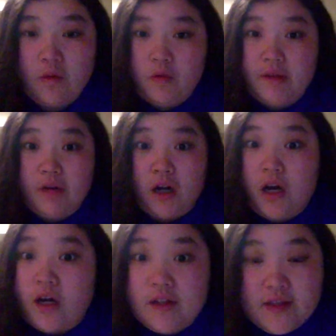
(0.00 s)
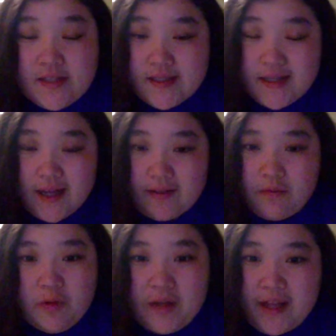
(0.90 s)
We are all in this together.
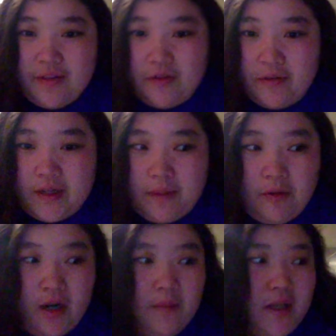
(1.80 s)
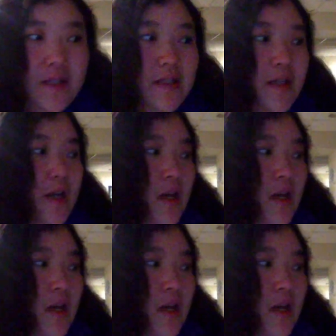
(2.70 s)
We'll get through it, I promise.